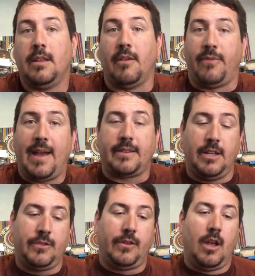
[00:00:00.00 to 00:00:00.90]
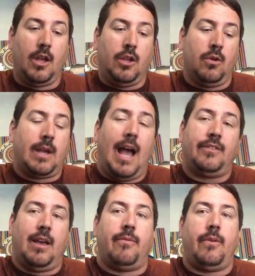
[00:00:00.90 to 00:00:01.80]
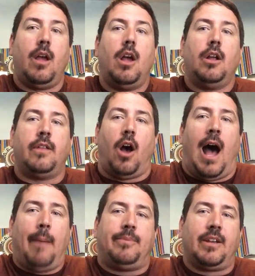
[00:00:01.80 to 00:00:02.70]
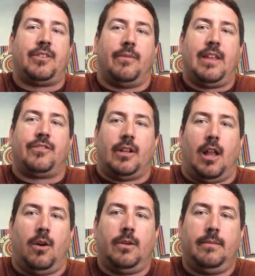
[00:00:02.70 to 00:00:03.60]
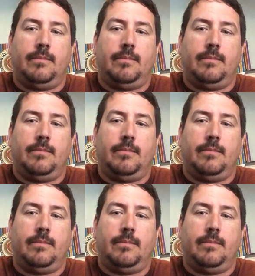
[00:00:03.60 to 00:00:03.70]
The fact is, you guys have the optics of this alone.